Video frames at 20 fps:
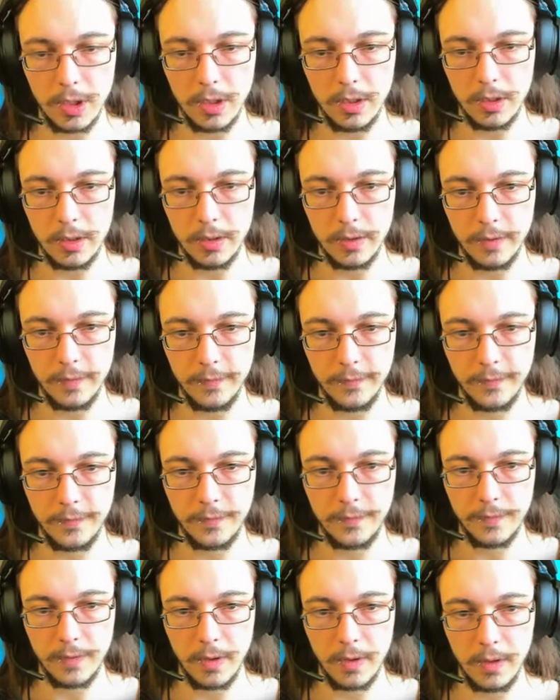
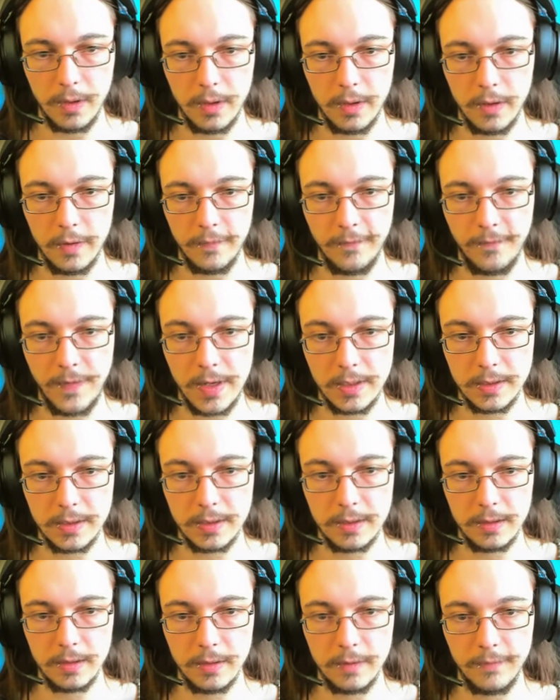of uh,
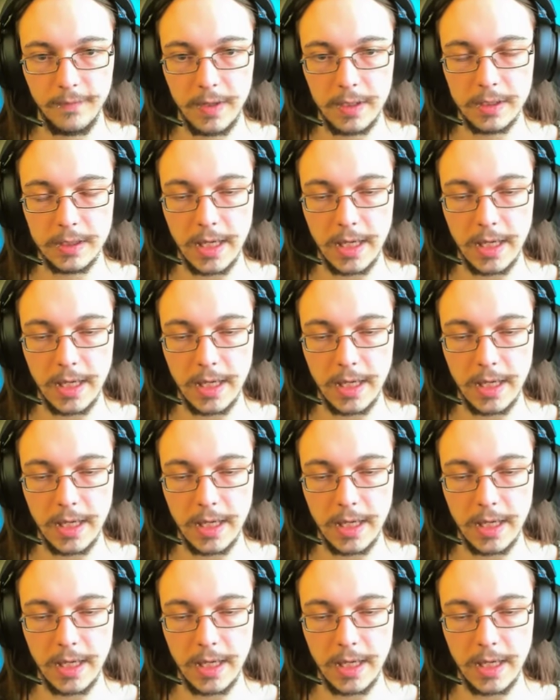fence fence